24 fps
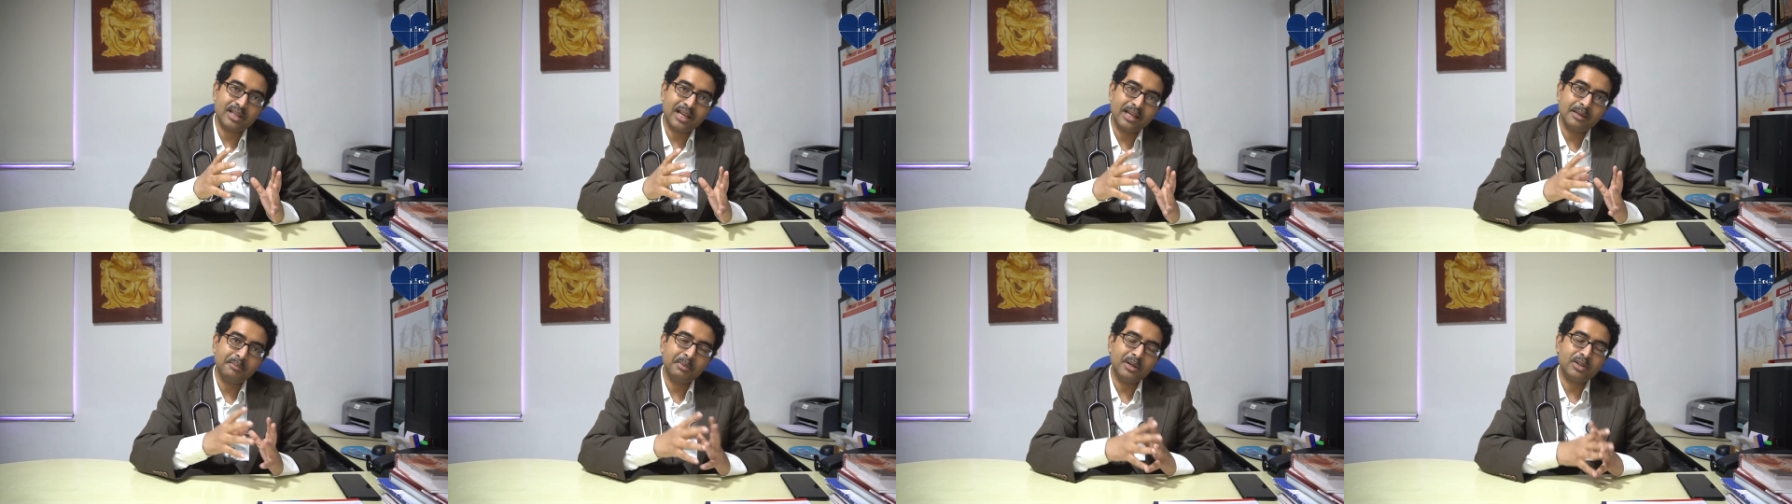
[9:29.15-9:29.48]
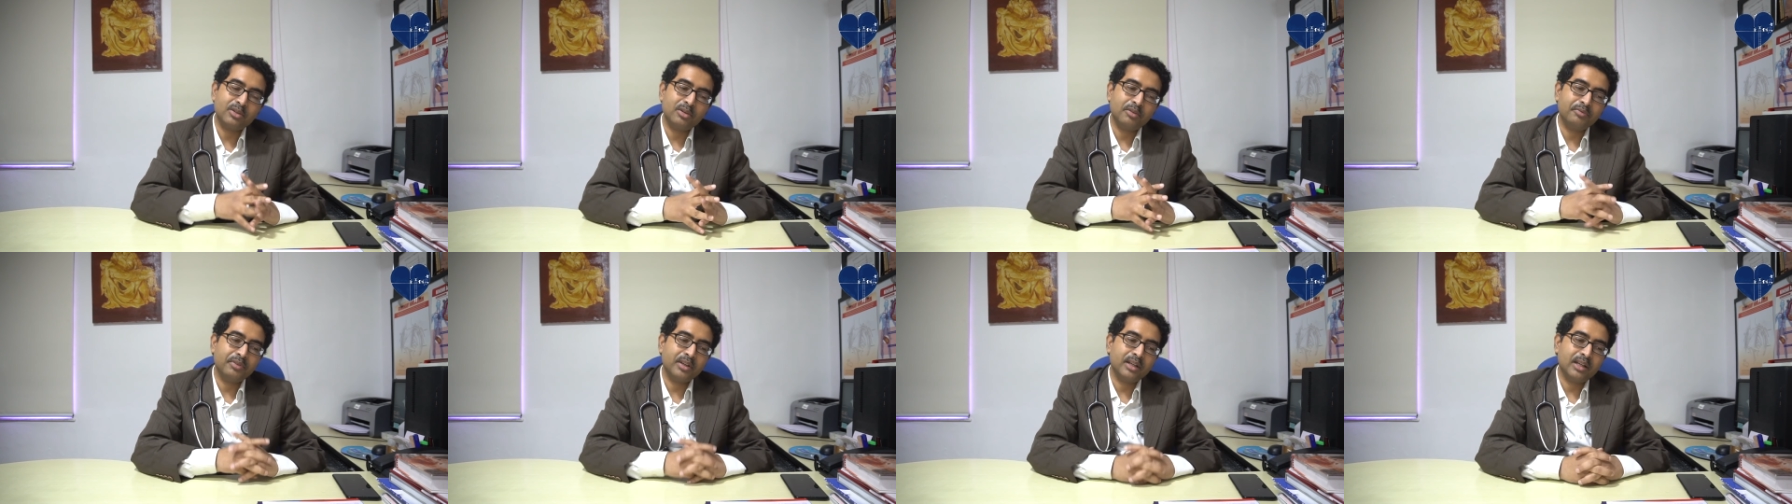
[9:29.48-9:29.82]

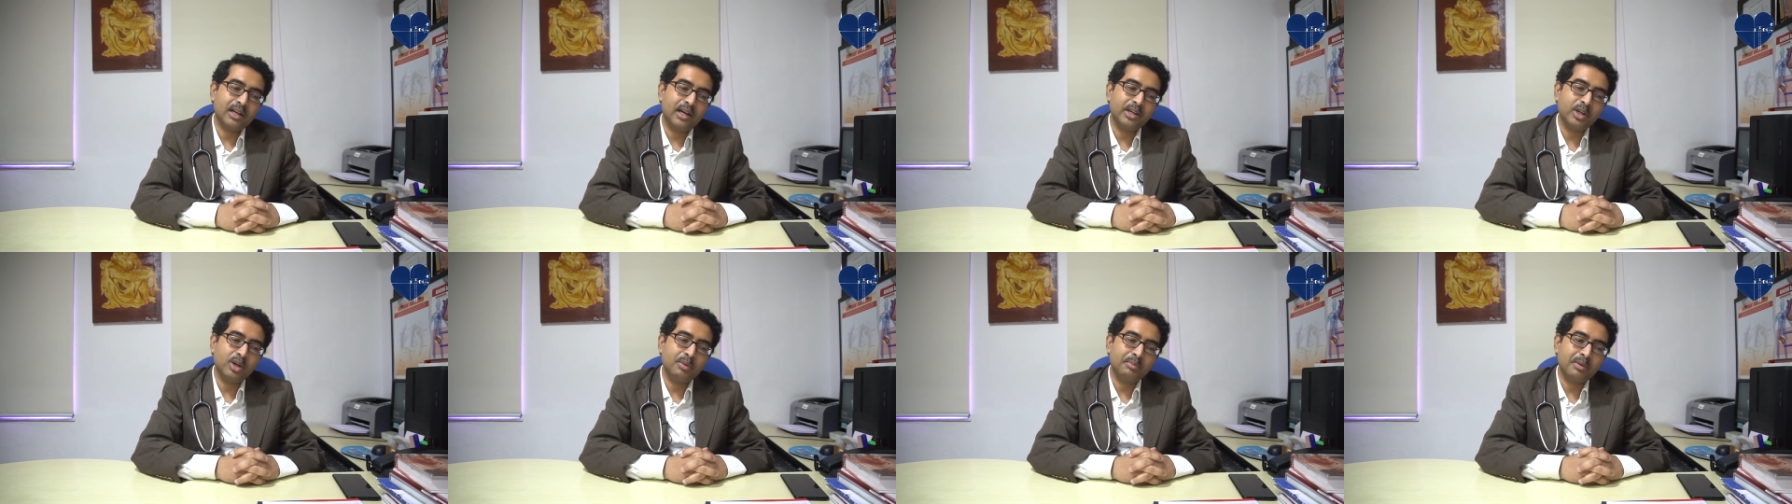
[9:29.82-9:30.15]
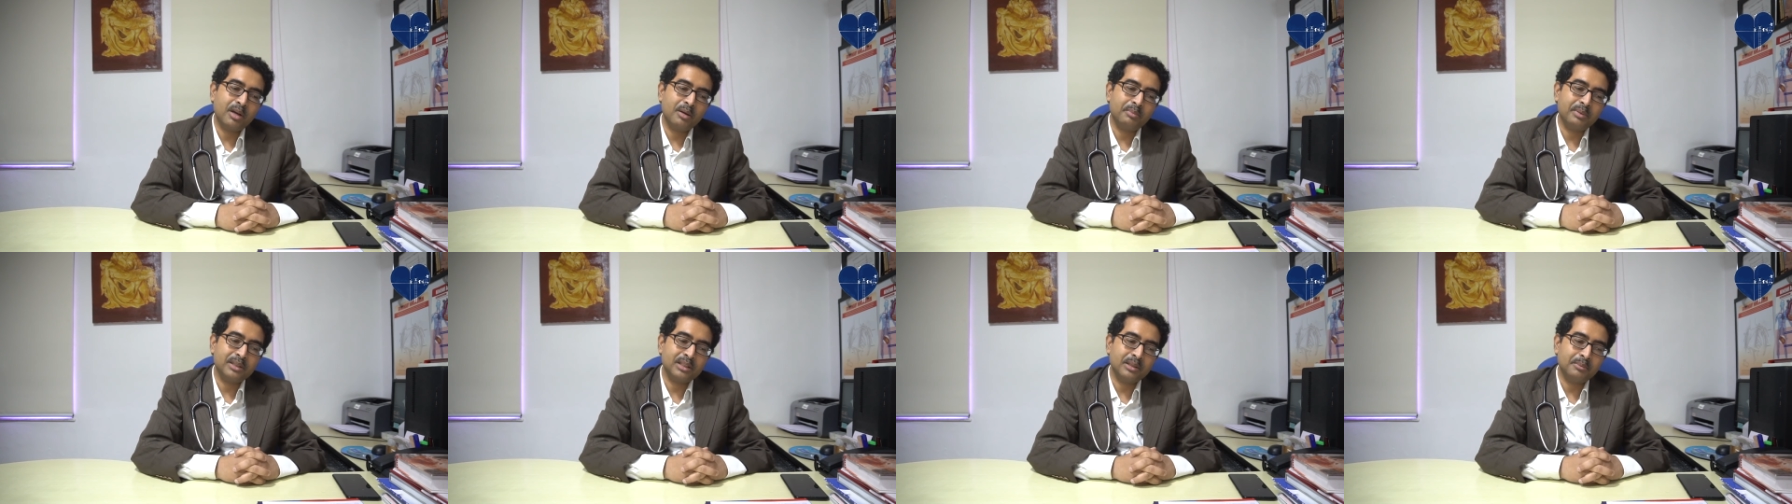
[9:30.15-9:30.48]
hypertrophic
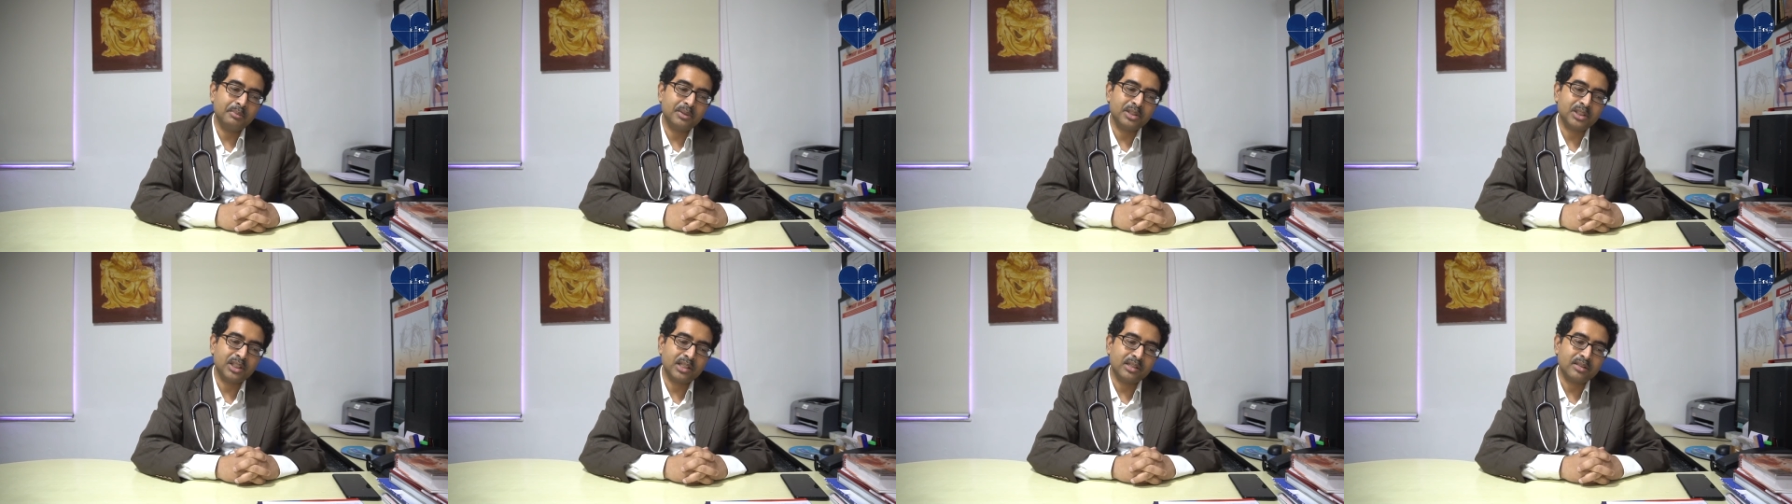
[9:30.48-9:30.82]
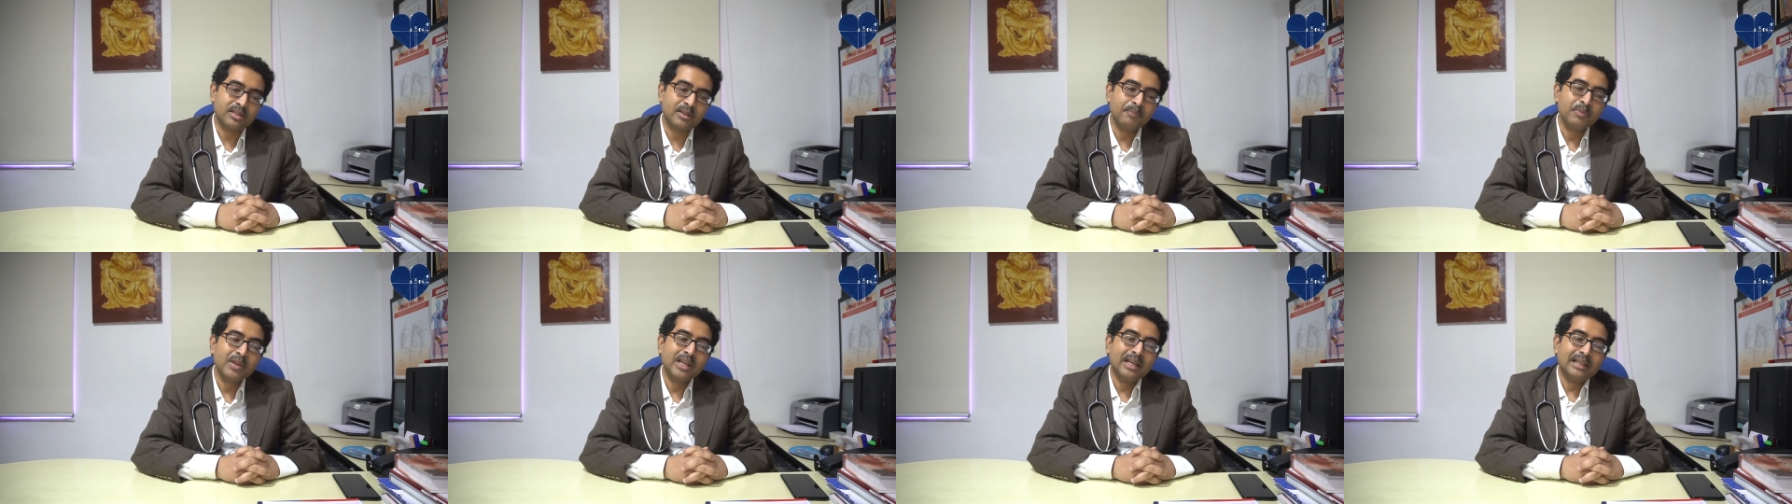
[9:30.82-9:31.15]
cardiomyopathy
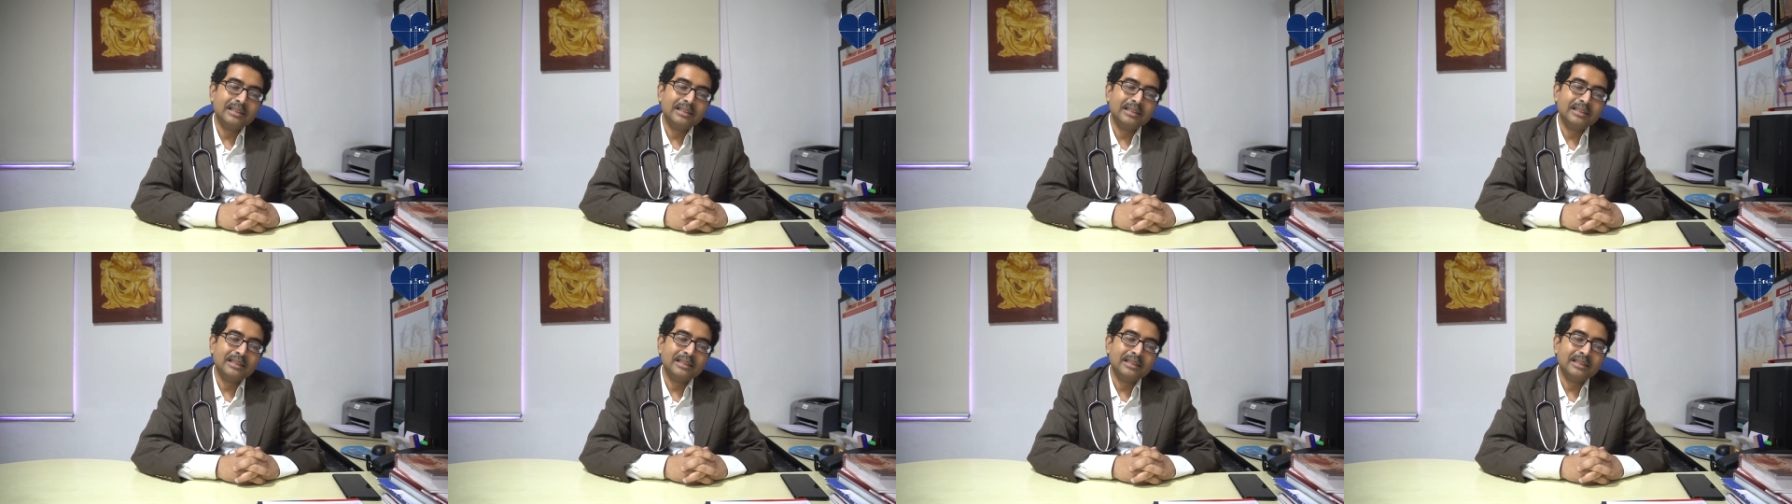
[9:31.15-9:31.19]
patients,